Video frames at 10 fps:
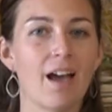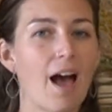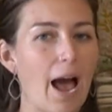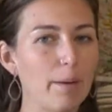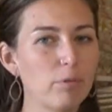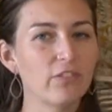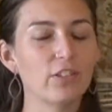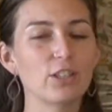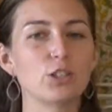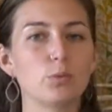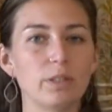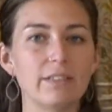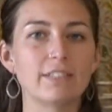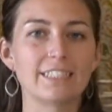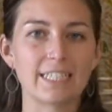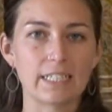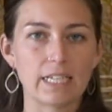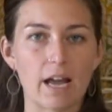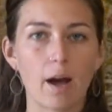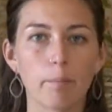I prefer to weave
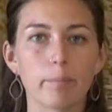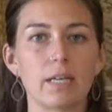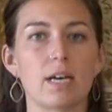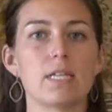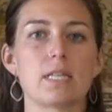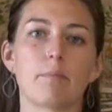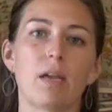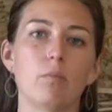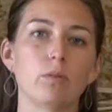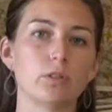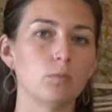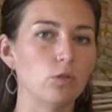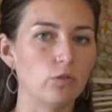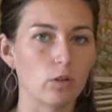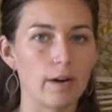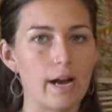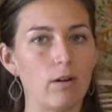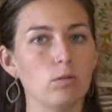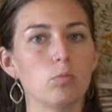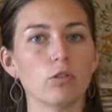standing up because I'm able to move
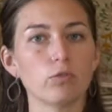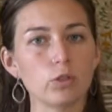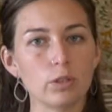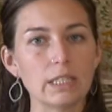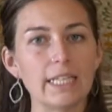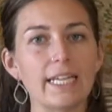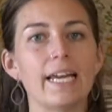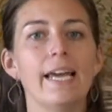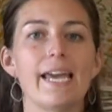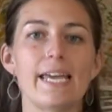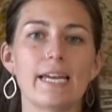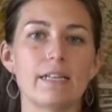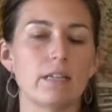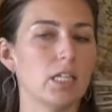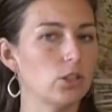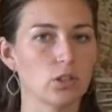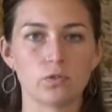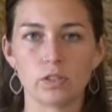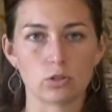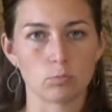around more fluidly and it
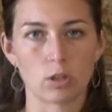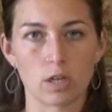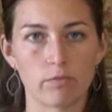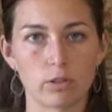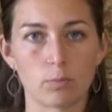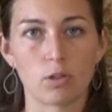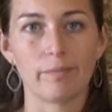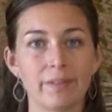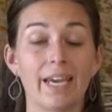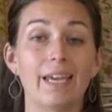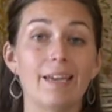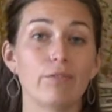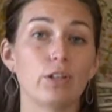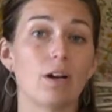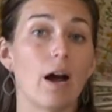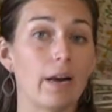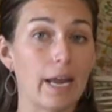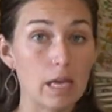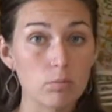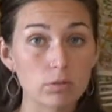just feels more comfortable. If you're
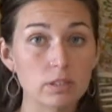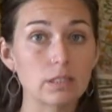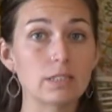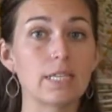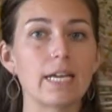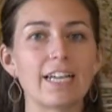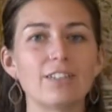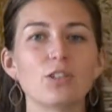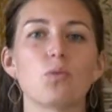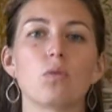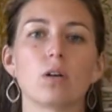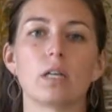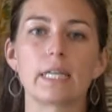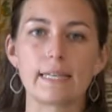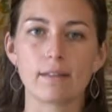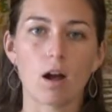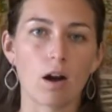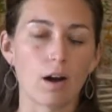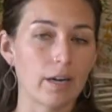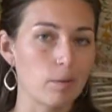unable to stand or
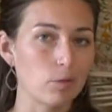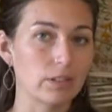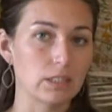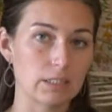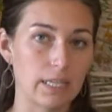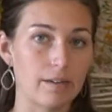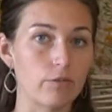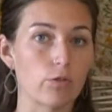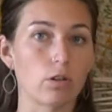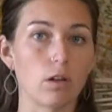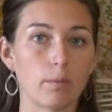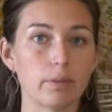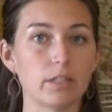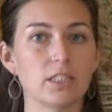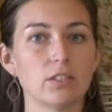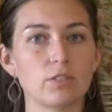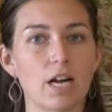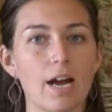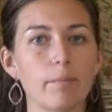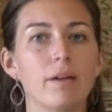are unable to stand for long periods of
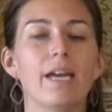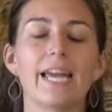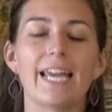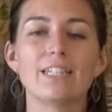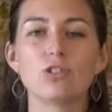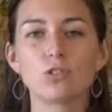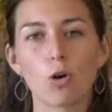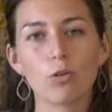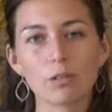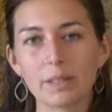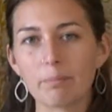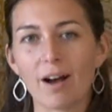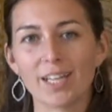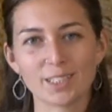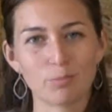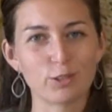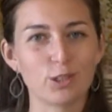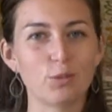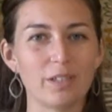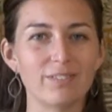time, it's totally possible
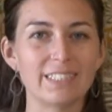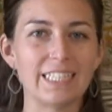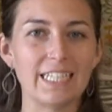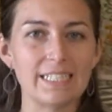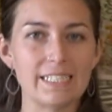to weave sitting